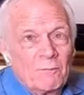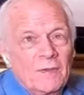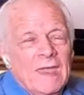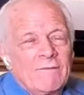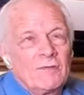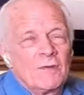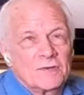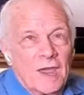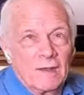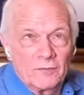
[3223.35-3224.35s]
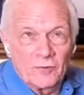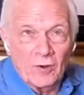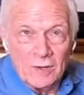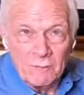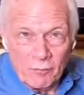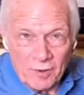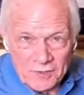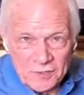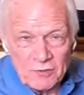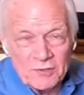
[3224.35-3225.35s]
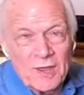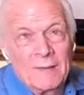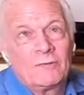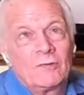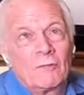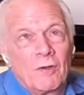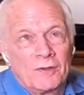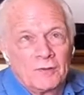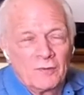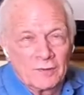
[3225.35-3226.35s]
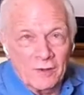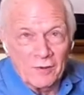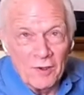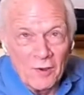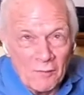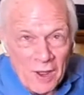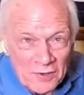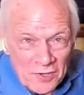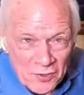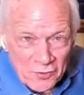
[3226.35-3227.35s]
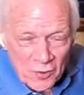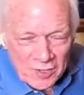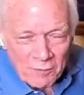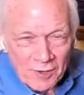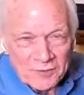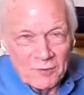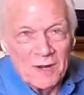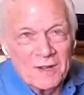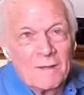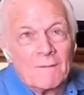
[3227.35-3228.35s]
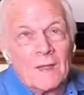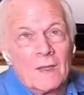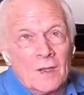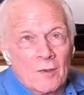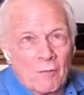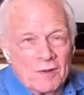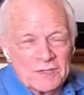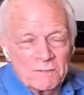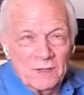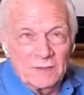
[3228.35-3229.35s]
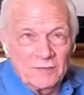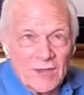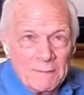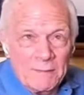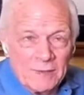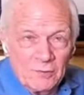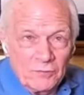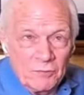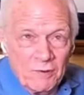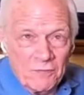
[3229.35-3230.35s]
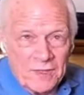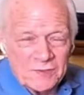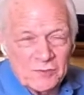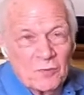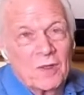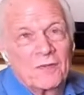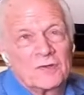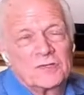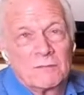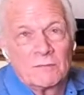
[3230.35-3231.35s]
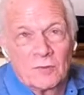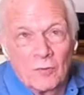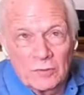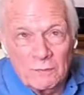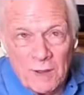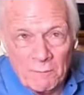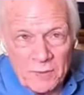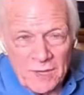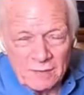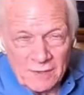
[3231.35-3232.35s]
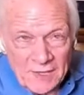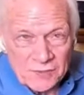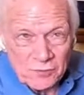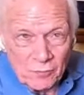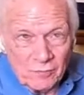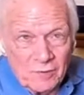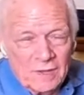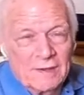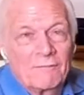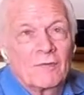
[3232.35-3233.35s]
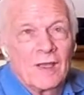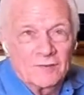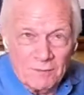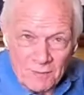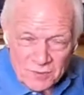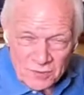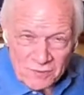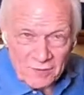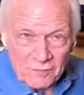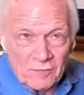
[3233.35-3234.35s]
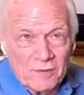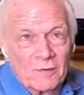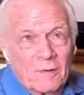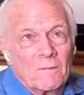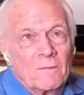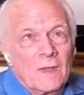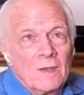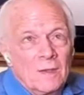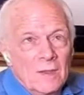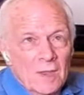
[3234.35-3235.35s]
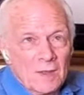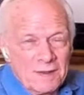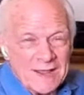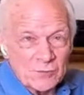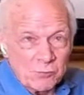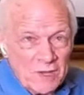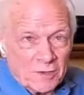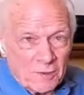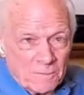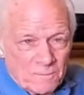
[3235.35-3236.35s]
gave you a title Turning Points 3 times in a row, you'd go like, "Oh, I did the turning points already." Once Upon a Time had to do with that story that Jim told about being in high school, and I forgot to mention that earlier. Next week,